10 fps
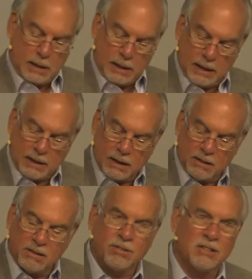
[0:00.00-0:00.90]
And
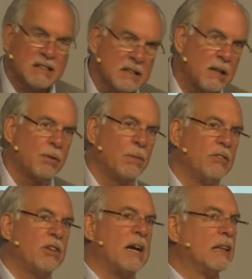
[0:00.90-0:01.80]
this is another
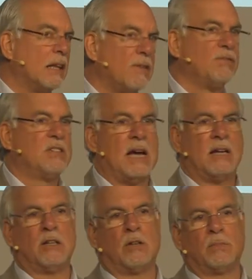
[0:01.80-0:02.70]
reason I love
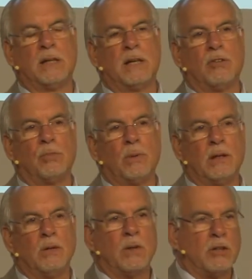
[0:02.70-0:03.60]
Daniel, because
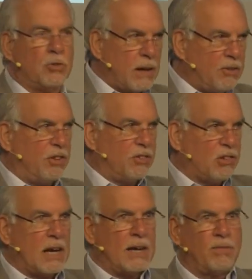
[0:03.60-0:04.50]
we trace his
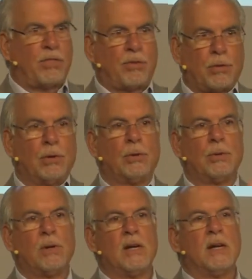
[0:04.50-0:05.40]
life
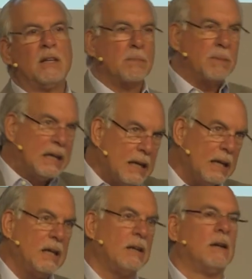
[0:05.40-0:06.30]
through the
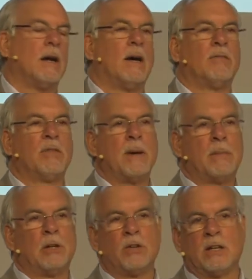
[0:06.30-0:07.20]
beginning of the
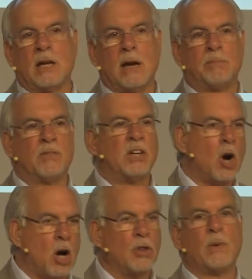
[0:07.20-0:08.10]
Babylonian captivity
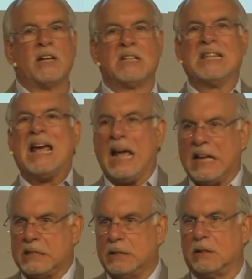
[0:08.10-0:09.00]
all the way to the
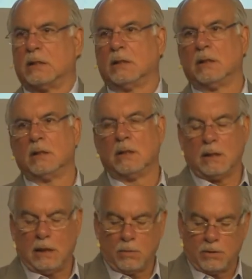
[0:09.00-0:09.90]
end.
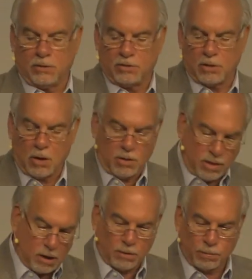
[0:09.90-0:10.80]
He was
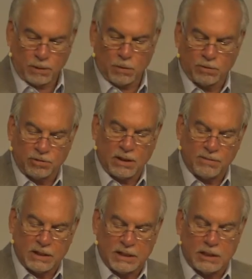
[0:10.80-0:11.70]
there for those
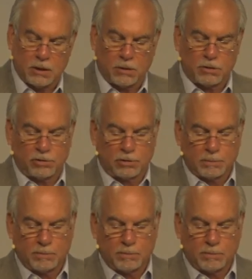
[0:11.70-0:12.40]
70 years.